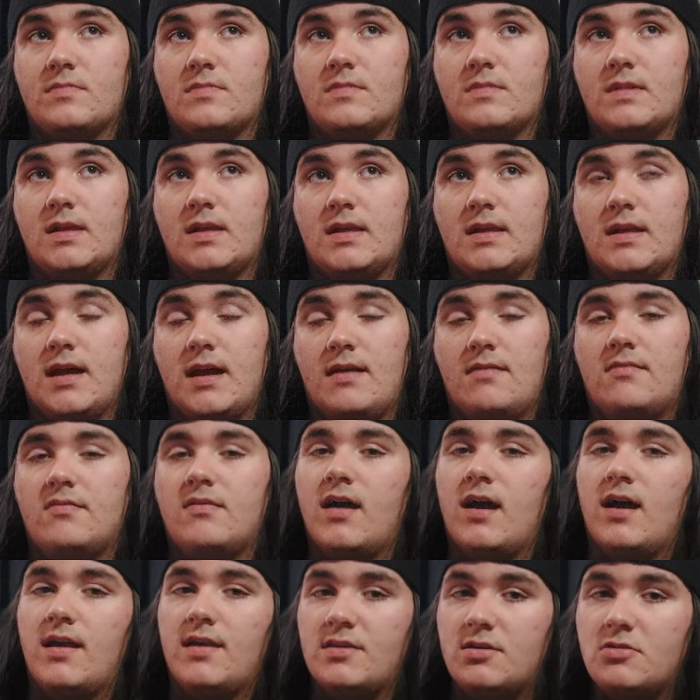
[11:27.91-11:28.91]
like I
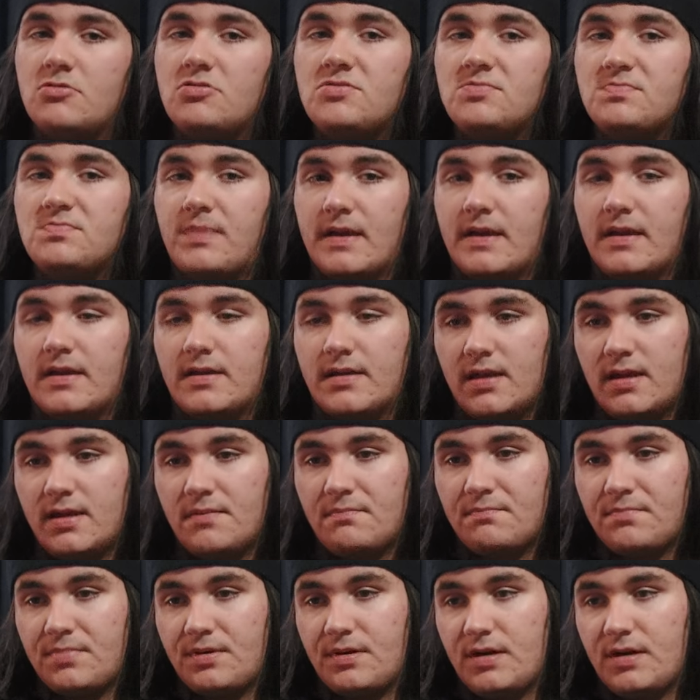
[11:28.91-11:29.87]
I use Bandcamp,